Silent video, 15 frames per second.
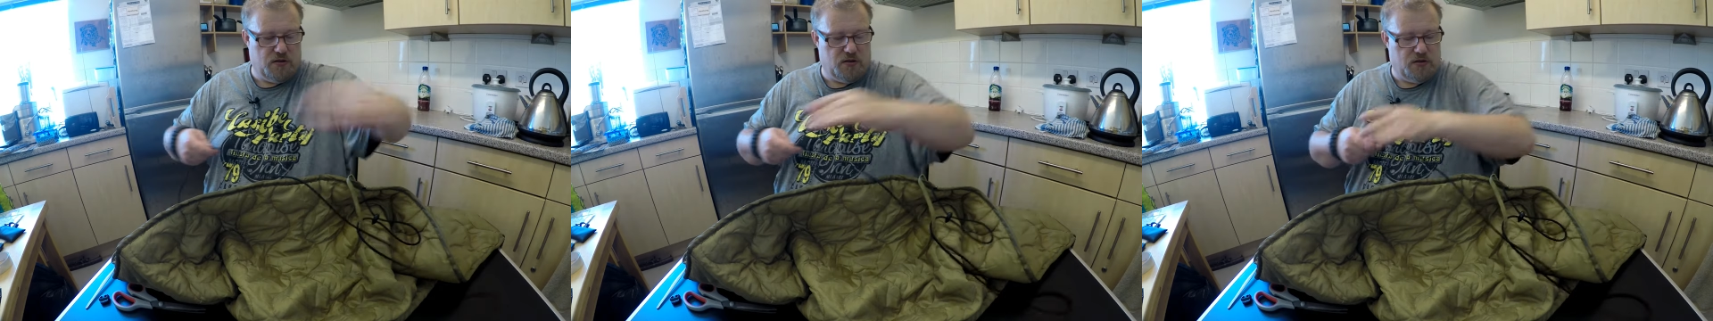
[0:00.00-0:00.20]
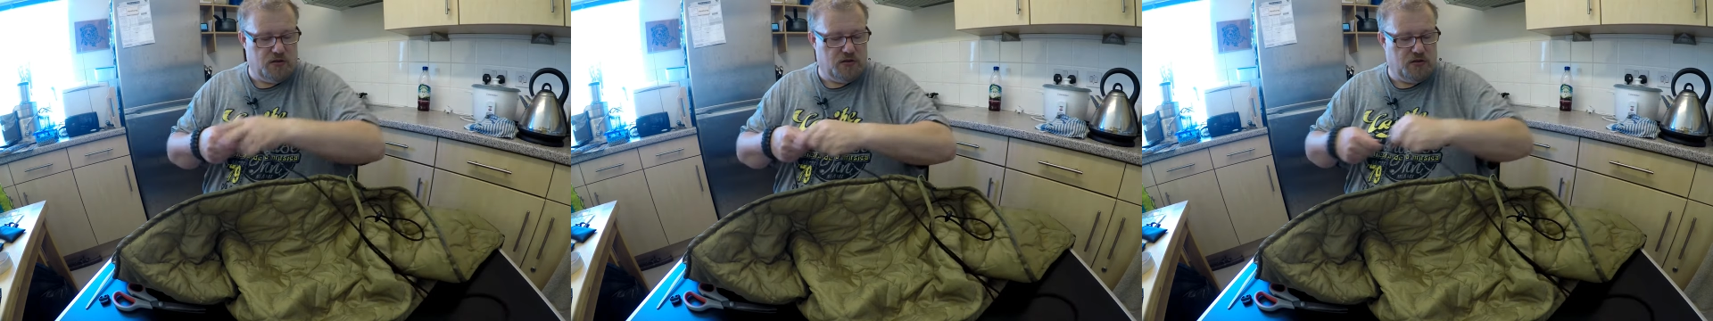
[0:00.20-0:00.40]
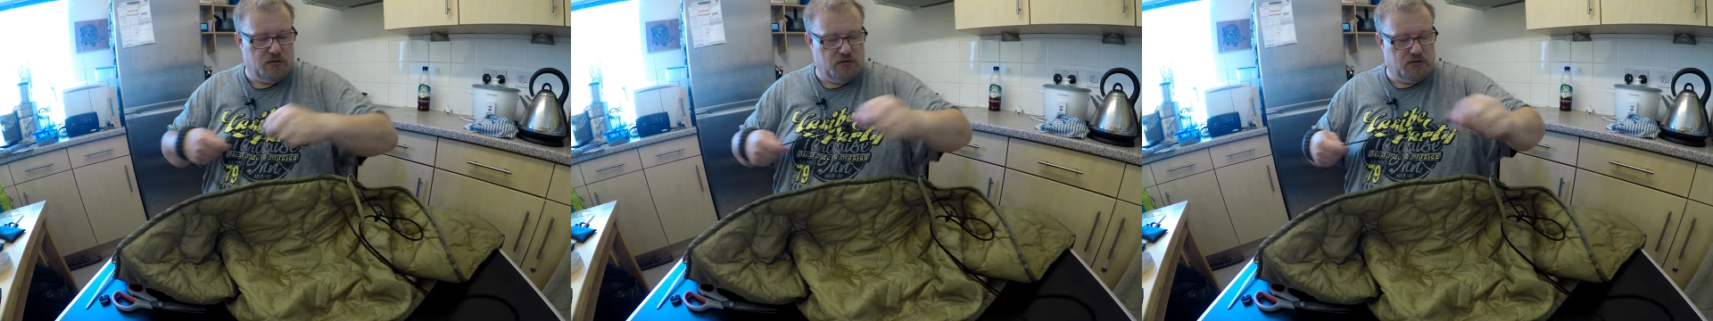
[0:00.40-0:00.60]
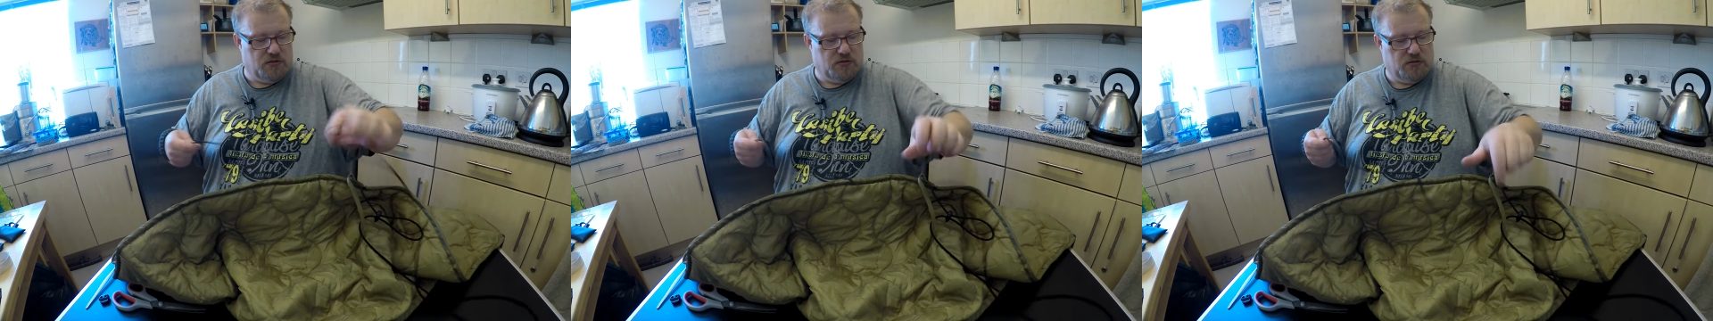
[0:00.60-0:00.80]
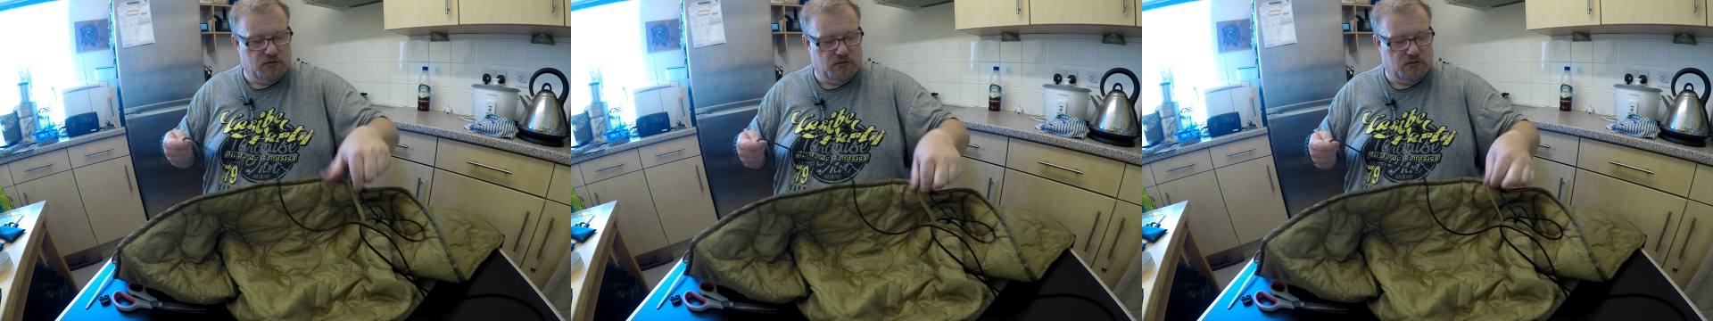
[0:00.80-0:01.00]

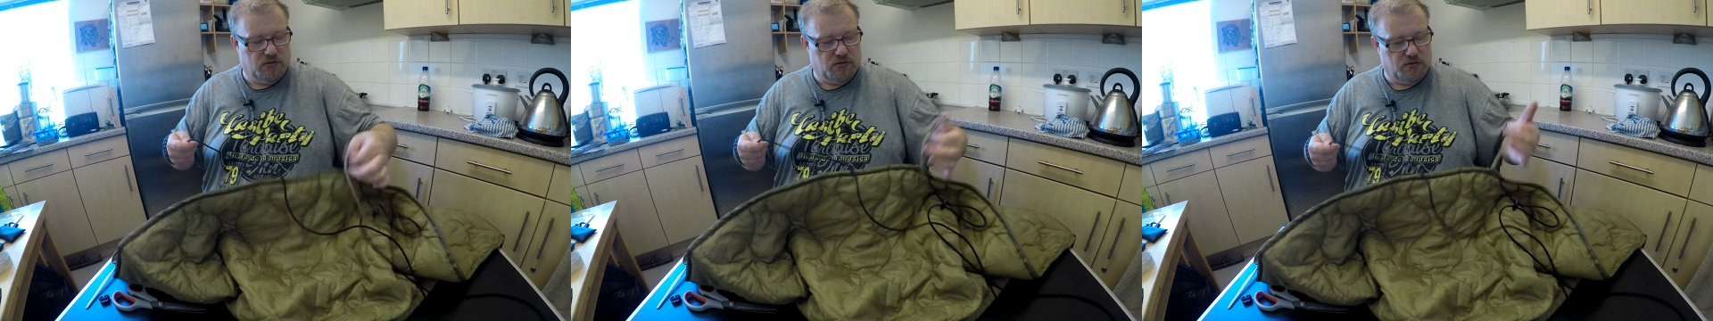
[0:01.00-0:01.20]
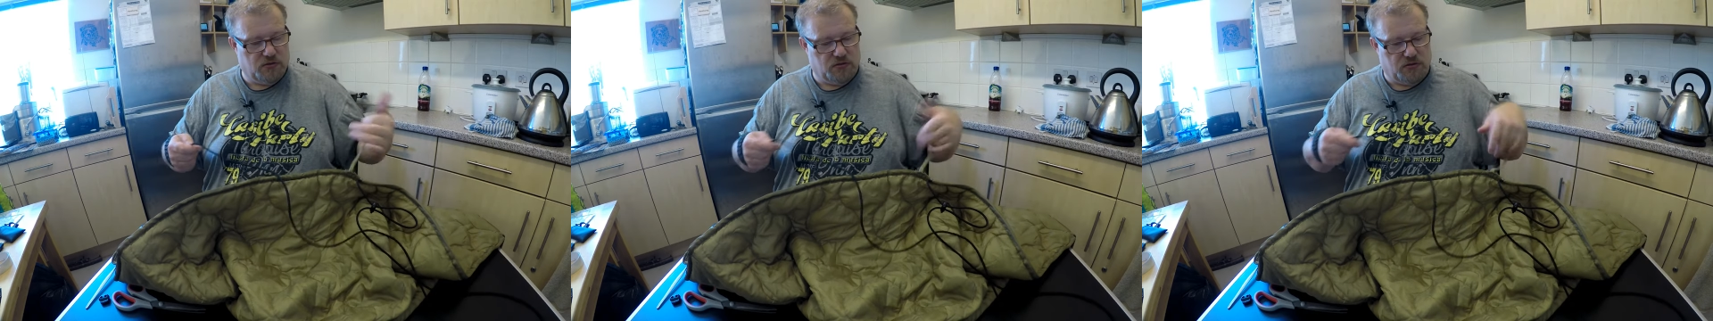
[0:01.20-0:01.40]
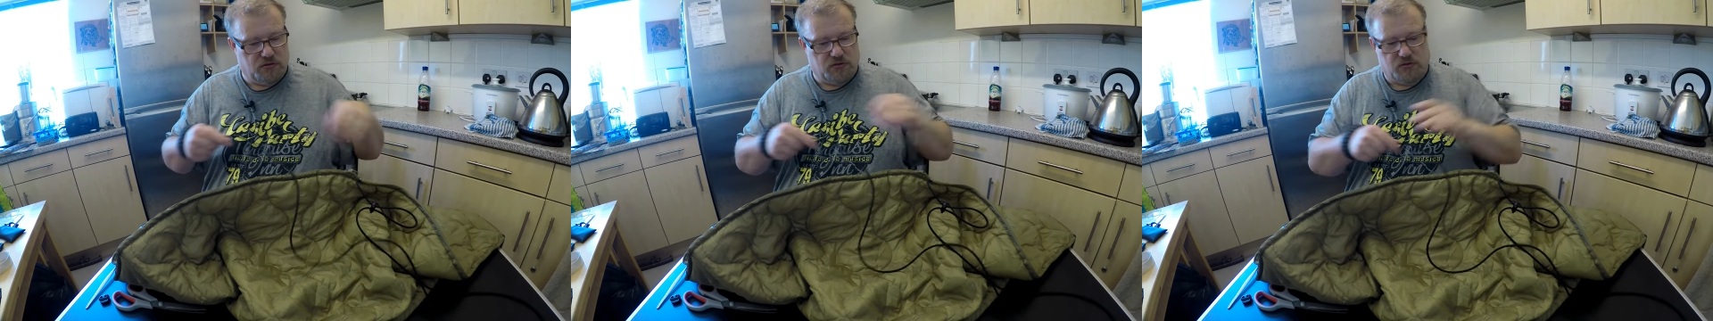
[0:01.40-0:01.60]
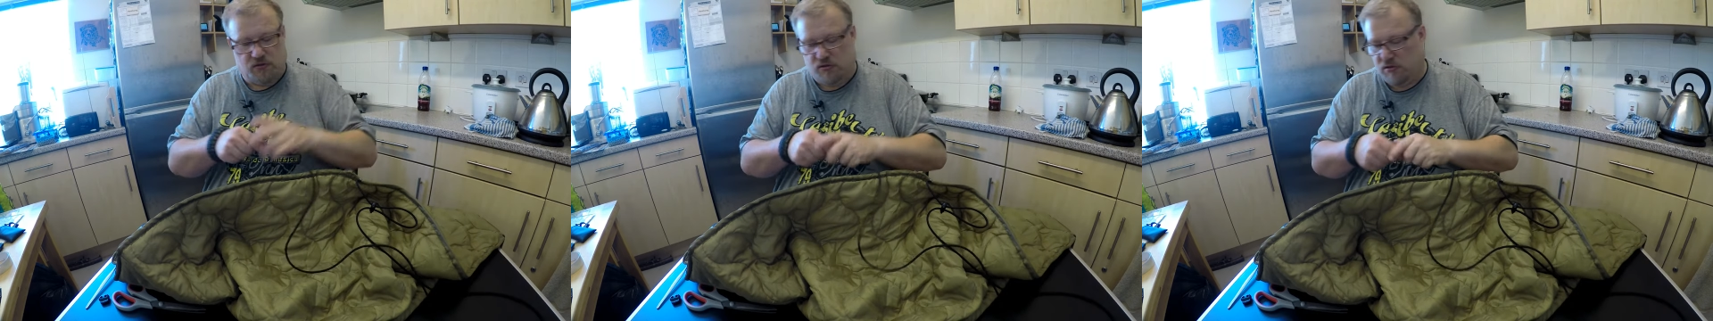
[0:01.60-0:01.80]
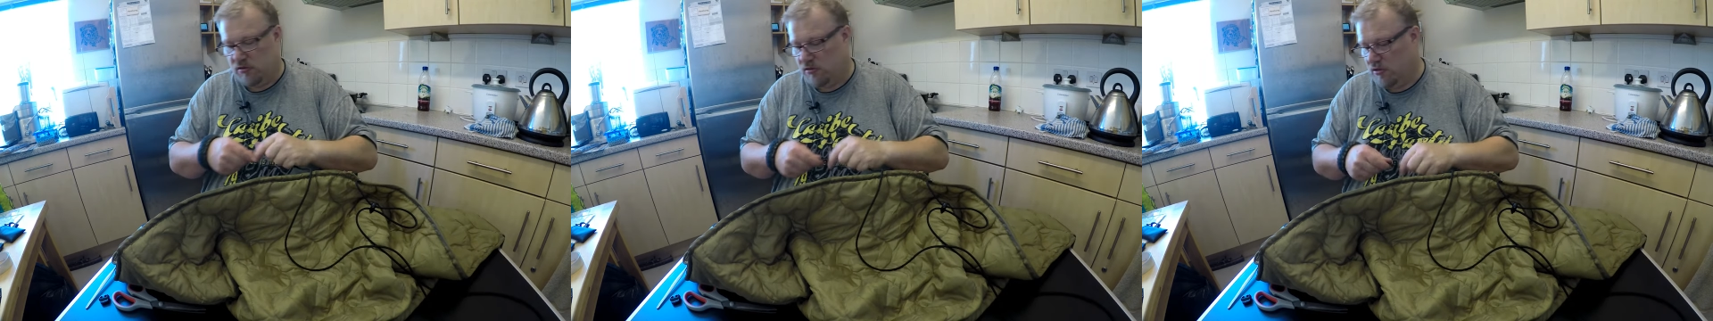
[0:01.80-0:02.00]

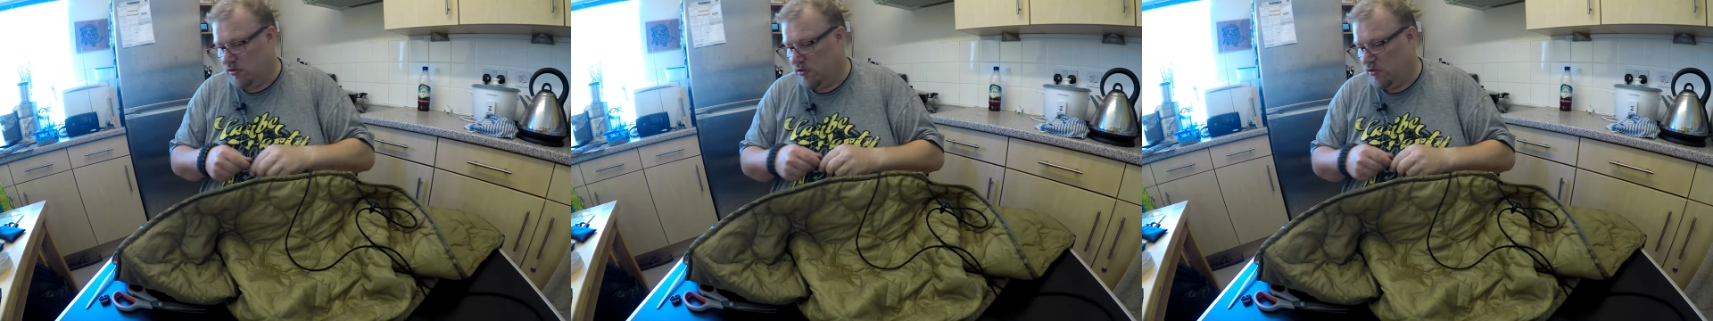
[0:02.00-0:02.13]
Nothing is said.